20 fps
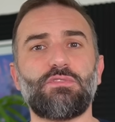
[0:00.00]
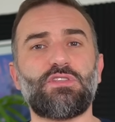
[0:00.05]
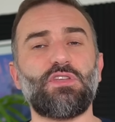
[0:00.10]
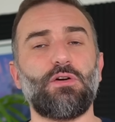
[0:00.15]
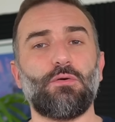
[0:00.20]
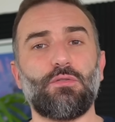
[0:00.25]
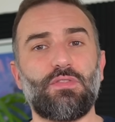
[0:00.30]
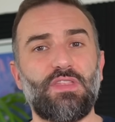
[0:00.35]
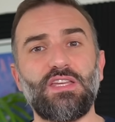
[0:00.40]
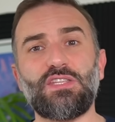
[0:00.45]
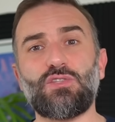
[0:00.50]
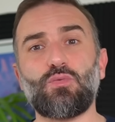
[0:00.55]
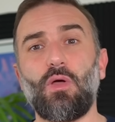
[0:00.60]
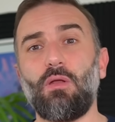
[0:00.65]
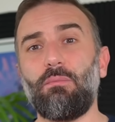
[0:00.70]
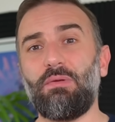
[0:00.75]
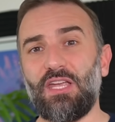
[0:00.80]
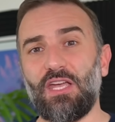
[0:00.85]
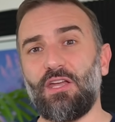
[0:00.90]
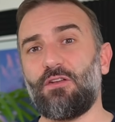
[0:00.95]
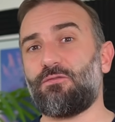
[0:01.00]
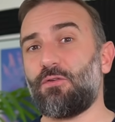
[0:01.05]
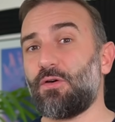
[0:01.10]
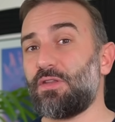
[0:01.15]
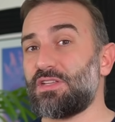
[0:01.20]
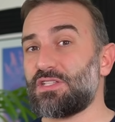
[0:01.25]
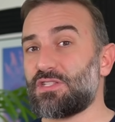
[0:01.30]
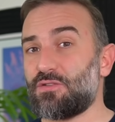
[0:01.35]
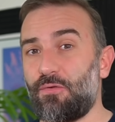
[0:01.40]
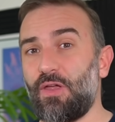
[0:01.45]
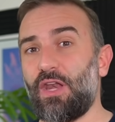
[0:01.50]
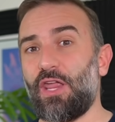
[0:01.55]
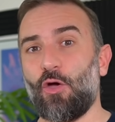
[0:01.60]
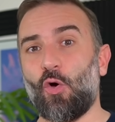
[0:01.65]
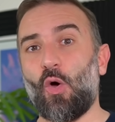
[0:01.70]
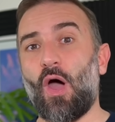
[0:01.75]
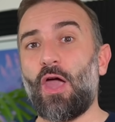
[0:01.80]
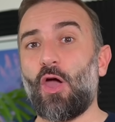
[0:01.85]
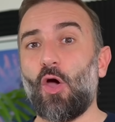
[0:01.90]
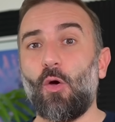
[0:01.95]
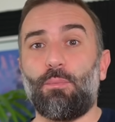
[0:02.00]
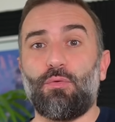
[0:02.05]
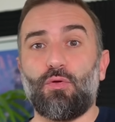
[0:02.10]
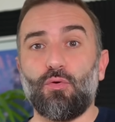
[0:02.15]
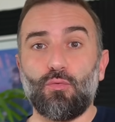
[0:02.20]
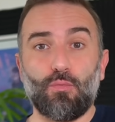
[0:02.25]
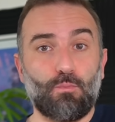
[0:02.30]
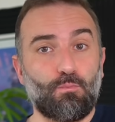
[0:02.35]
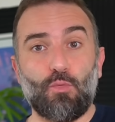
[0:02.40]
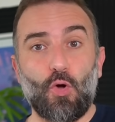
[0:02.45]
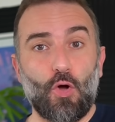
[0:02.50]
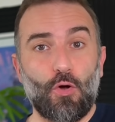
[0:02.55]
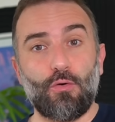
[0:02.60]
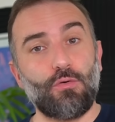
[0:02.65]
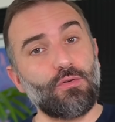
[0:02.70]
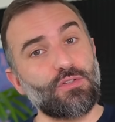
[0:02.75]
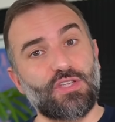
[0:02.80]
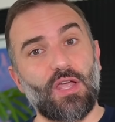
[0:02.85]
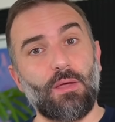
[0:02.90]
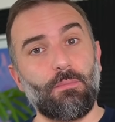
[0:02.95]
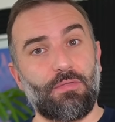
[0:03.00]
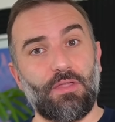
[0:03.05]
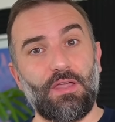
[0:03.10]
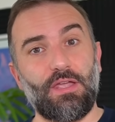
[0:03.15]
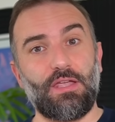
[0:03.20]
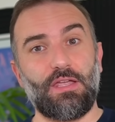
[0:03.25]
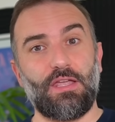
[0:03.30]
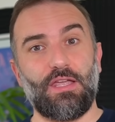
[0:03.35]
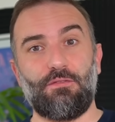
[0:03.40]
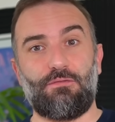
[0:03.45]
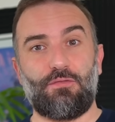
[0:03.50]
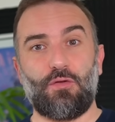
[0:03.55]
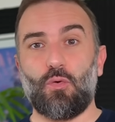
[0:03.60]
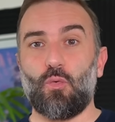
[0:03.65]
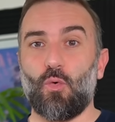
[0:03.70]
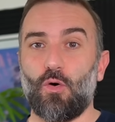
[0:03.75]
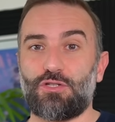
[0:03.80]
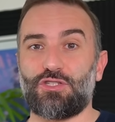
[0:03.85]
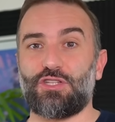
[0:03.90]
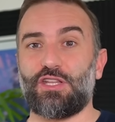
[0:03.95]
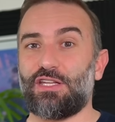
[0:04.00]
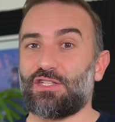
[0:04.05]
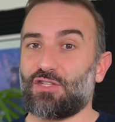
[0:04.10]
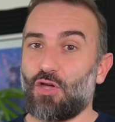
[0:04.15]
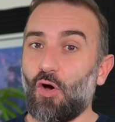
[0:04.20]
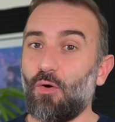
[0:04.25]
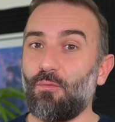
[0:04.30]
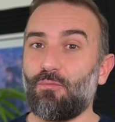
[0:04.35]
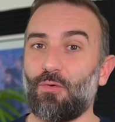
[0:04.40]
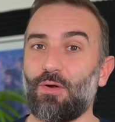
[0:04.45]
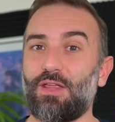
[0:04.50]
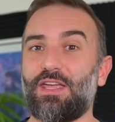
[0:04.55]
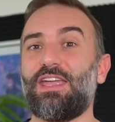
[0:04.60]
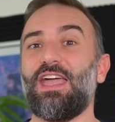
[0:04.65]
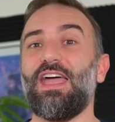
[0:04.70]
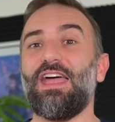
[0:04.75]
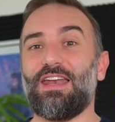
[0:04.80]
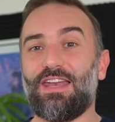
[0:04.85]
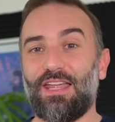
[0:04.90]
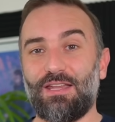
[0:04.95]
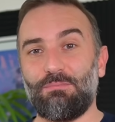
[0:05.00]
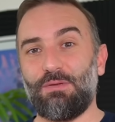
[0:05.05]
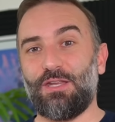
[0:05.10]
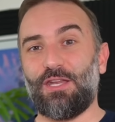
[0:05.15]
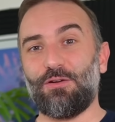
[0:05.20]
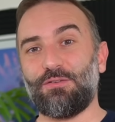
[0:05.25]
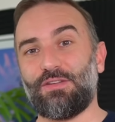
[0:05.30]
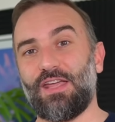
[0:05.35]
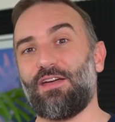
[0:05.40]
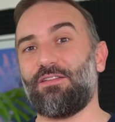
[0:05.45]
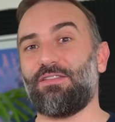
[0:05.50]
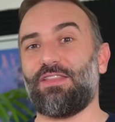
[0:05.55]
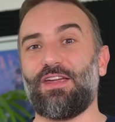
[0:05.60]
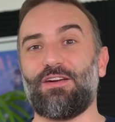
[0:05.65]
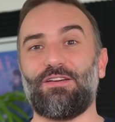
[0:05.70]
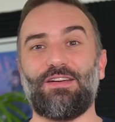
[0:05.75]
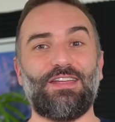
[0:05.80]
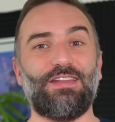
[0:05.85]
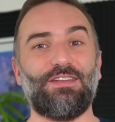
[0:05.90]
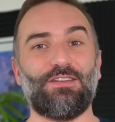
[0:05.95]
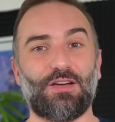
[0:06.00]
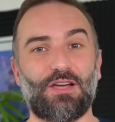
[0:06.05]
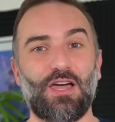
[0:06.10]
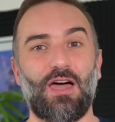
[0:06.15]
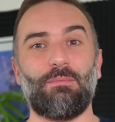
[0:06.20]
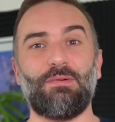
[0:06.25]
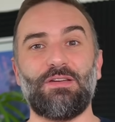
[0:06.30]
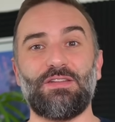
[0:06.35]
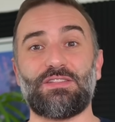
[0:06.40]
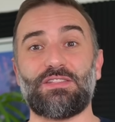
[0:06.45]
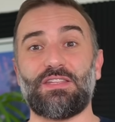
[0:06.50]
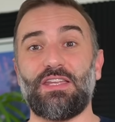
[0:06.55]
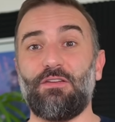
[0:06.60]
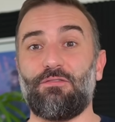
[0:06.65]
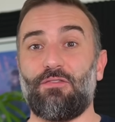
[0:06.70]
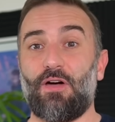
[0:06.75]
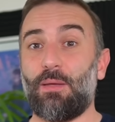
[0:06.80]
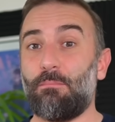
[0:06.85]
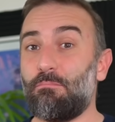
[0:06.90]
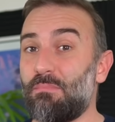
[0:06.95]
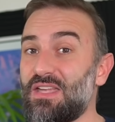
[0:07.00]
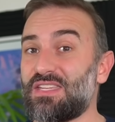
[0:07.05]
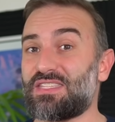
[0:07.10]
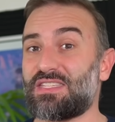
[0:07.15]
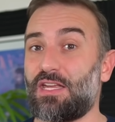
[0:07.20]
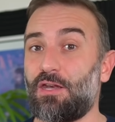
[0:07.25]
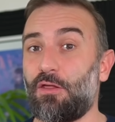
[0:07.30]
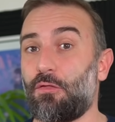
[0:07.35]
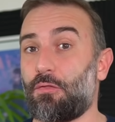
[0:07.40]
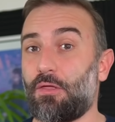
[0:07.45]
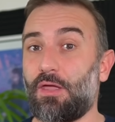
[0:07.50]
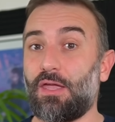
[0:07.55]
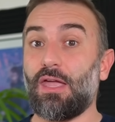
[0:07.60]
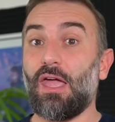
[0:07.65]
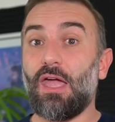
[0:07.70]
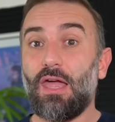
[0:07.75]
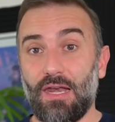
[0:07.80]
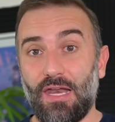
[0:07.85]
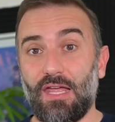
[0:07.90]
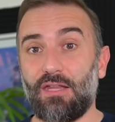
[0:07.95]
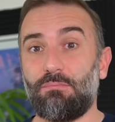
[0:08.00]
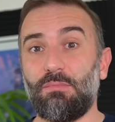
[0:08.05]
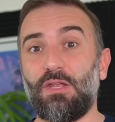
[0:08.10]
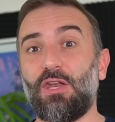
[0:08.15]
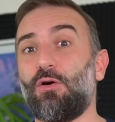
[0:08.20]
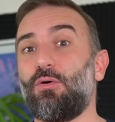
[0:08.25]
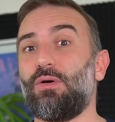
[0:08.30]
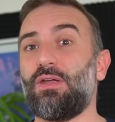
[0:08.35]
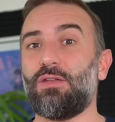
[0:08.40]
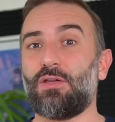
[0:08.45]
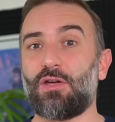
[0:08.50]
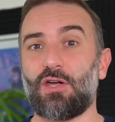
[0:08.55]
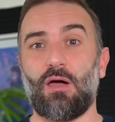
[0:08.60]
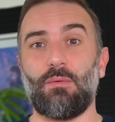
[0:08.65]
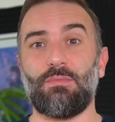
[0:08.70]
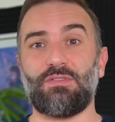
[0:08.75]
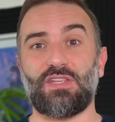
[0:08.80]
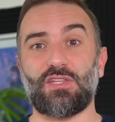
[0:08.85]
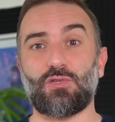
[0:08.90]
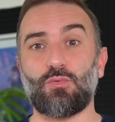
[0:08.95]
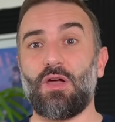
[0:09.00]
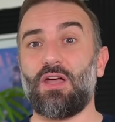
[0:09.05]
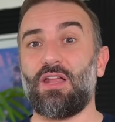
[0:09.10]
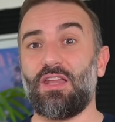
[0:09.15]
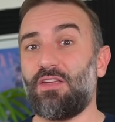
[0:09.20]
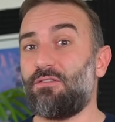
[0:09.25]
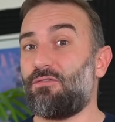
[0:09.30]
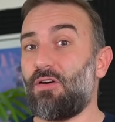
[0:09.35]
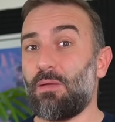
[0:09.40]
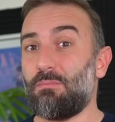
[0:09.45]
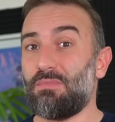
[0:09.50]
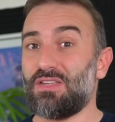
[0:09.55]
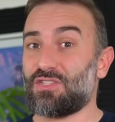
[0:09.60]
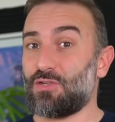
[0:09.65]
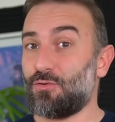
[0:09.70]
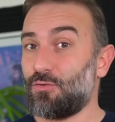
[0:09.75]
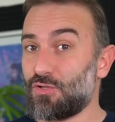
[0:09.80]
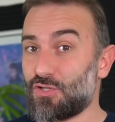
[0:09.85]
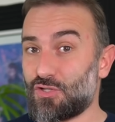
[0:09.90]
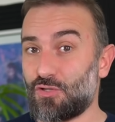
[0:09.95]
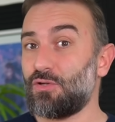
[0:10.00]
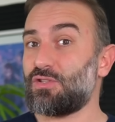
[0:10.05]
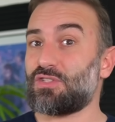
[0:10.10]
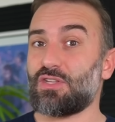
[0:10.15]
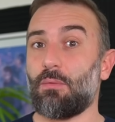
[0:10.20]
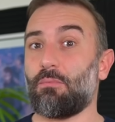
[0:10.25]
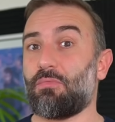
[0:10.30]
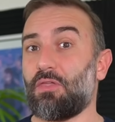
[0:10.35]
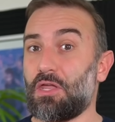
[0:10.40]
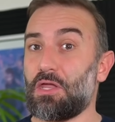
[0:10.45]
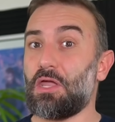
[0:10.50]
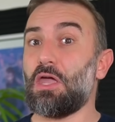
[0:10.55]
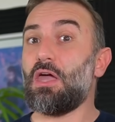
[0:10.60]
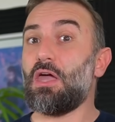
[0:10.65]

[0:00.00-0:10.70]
So this will be it for this video. I hope you learned something. If you watched this, hopefully, let me know down there in the comments. If I missed anything, let me know in the comments as well. If I misunderstood something,